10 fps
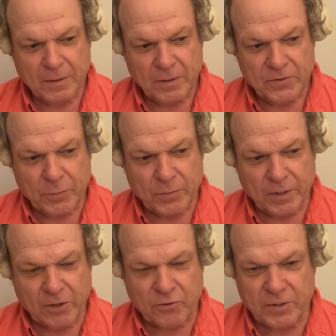So when
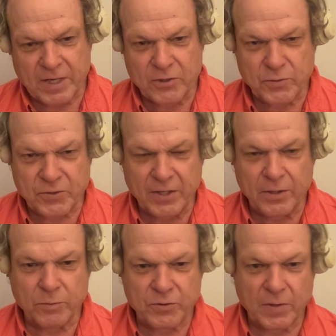the luxury tax was
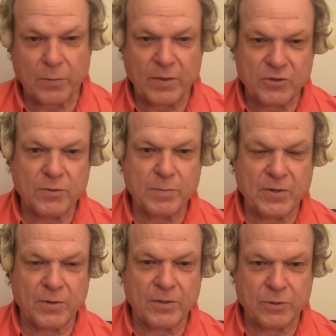ended, which they were
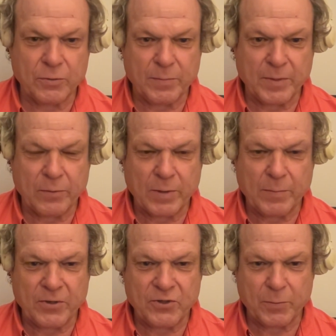instrumental in doing, by the way,
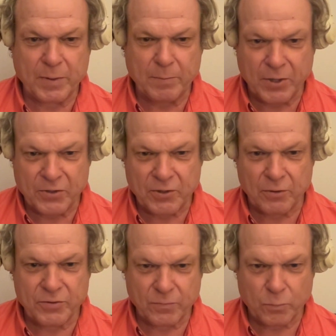by shipping
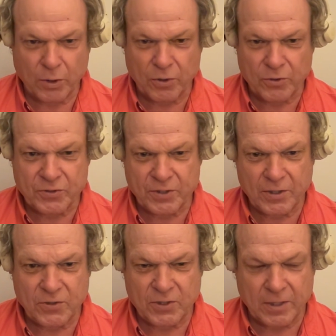busloads of workers to
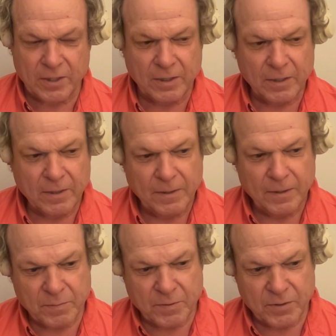D.C.,
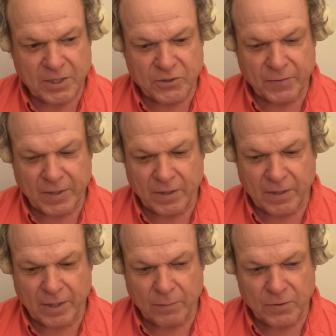to testify to
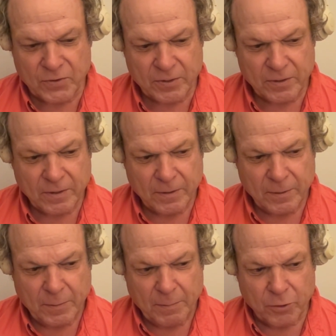Congress,
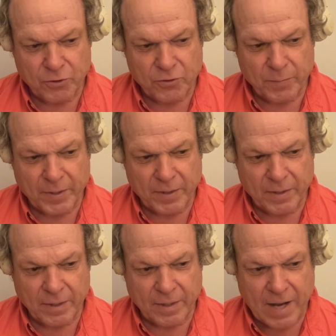Bertram
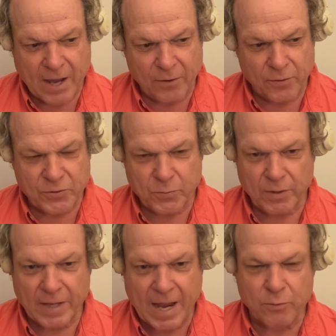and Hatteras were
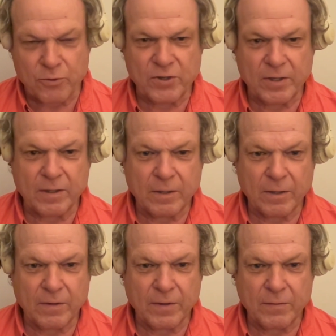languishing.
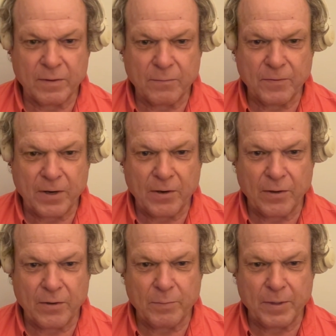They fired
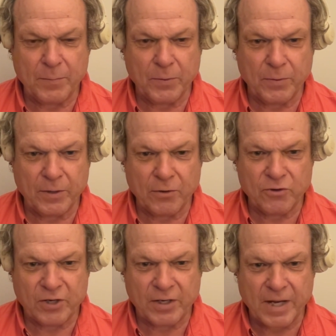all their people and they were
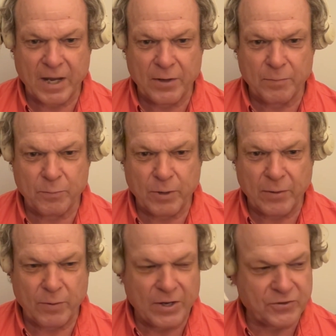shut down to
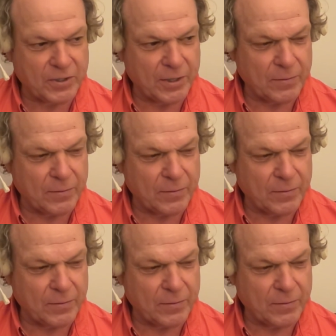parade rest.